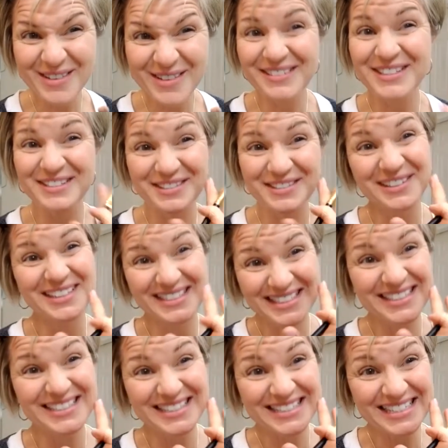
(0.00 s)
so you can still
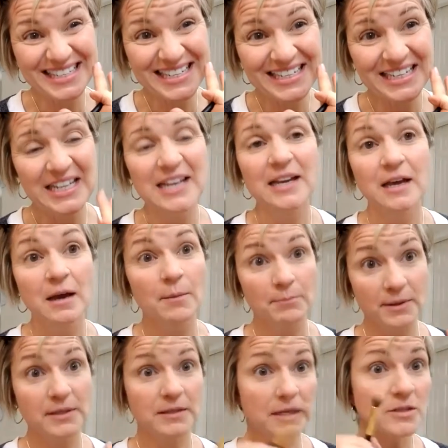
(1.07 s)
see it, but it
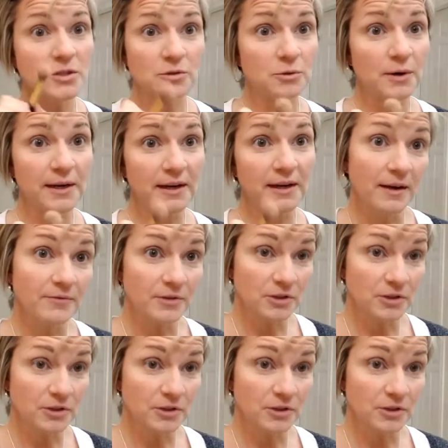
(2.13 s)
does do great coverage.